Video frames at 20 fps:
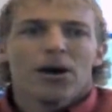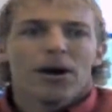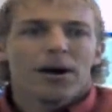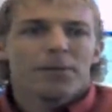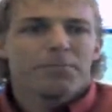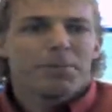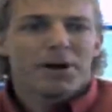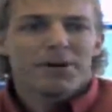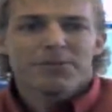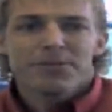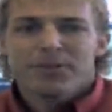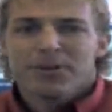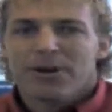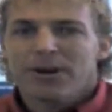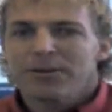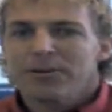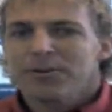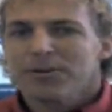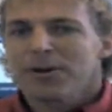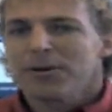Above
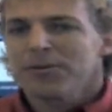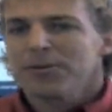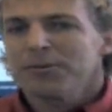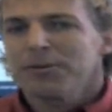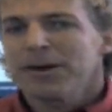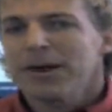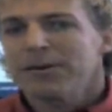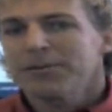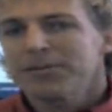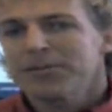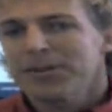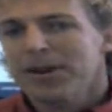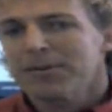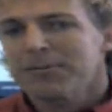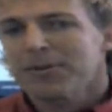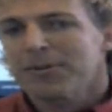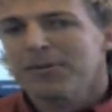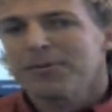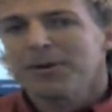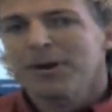trend growth, we have
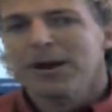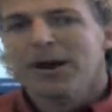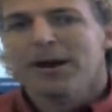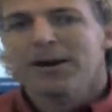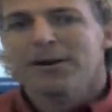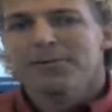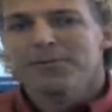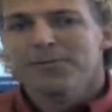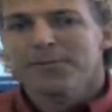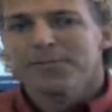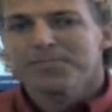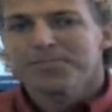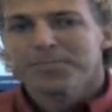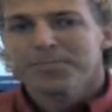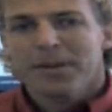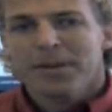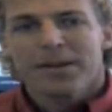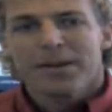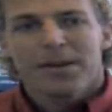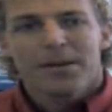several. We have
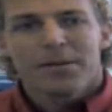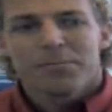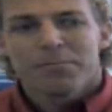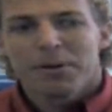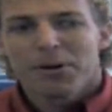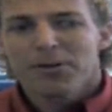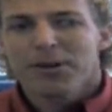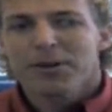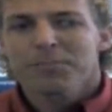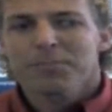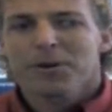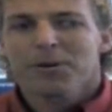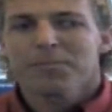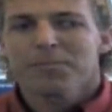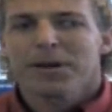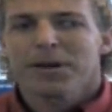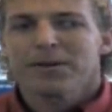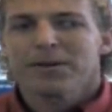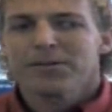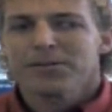building
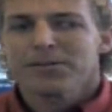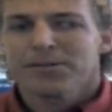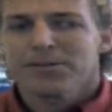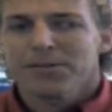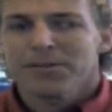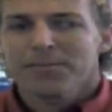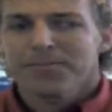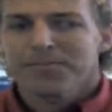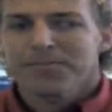permits,